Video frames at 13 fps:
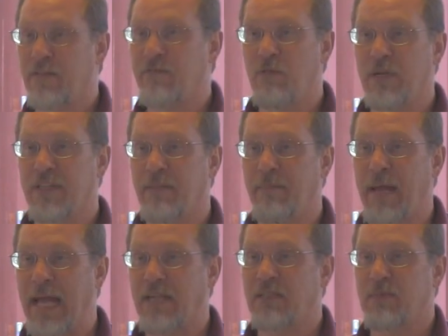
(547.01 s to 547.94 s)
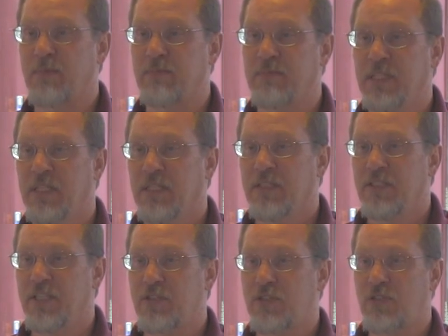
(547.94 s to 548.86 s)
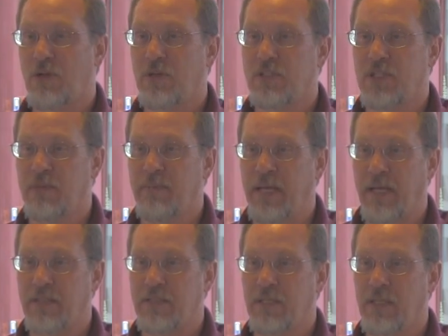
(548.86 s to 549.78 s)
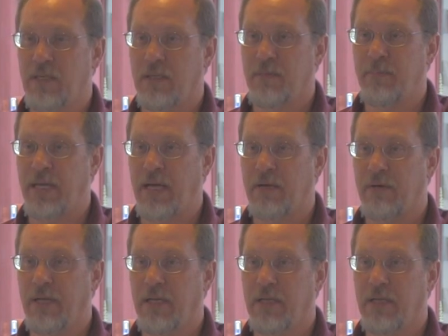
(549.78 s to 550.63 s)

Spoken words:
of what the maximum discharge capacity on the battery